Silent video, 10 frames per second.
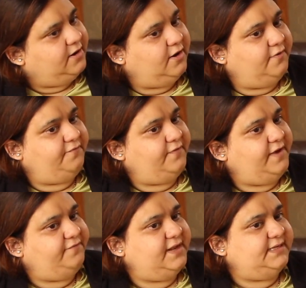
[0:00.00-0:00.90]
of
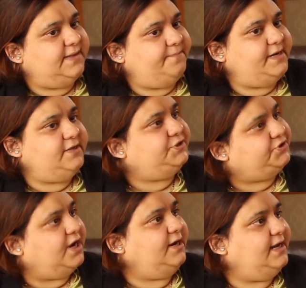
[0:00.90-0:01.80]
if there's somebody who's
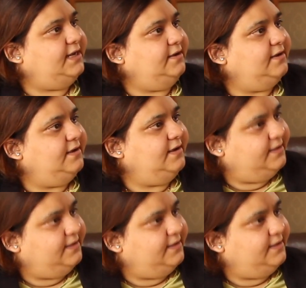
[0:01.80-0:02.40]
struggling,